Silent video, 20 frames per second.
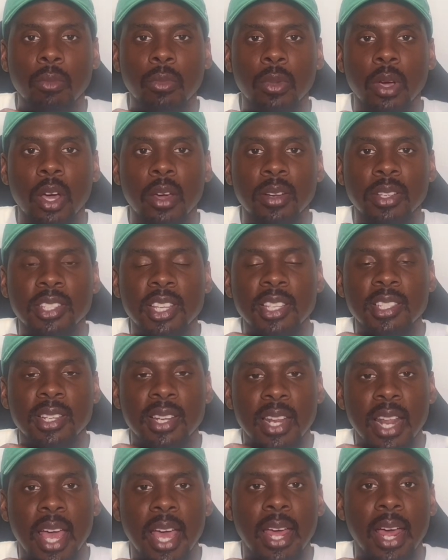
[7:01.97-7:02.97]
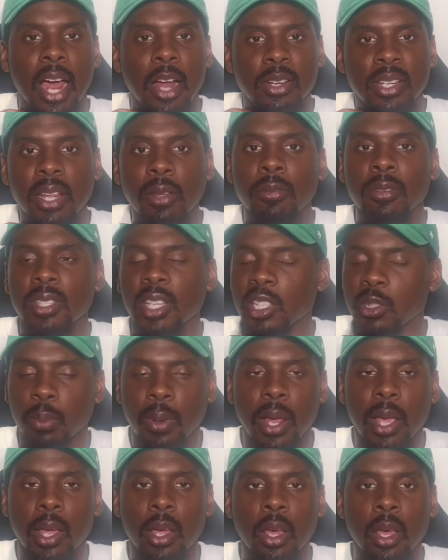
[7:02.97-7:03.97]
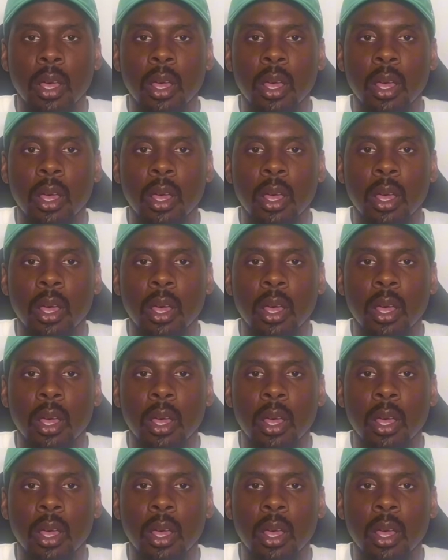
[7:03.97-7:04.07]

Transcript: of the season that our defense has played.